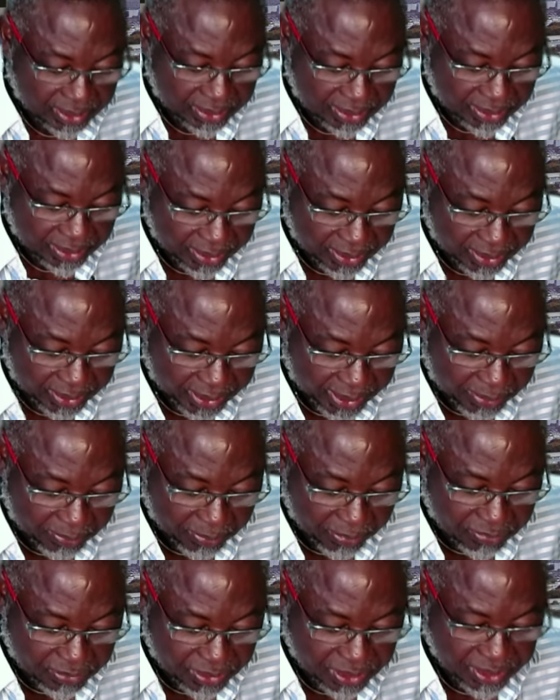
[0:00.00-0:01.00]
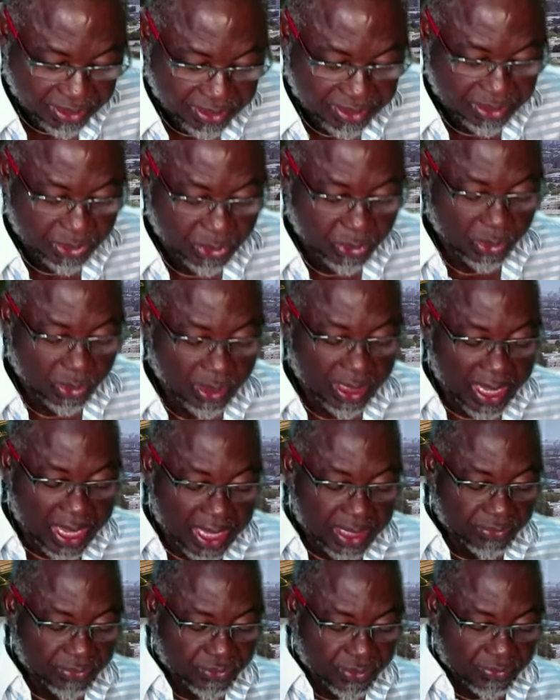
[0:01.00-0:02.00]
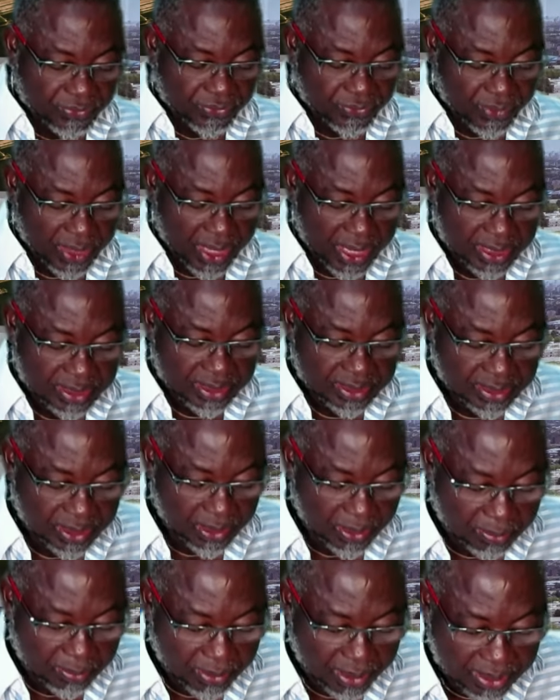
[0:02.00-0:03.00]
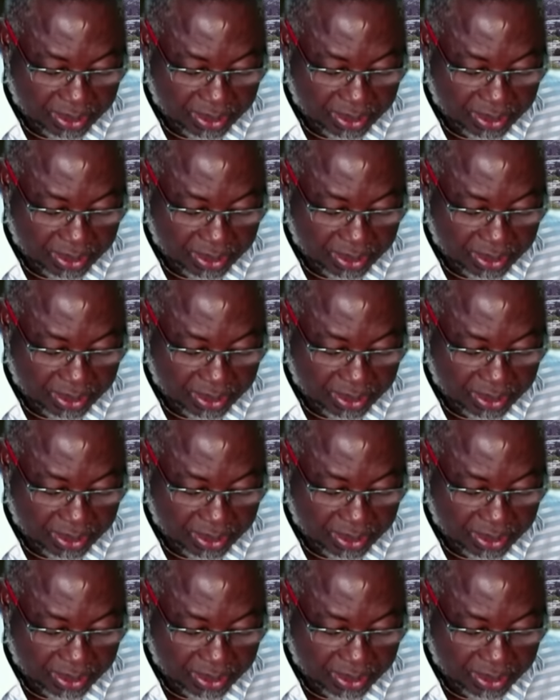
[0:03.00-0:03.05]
In the name of Jesus. Roland from France, God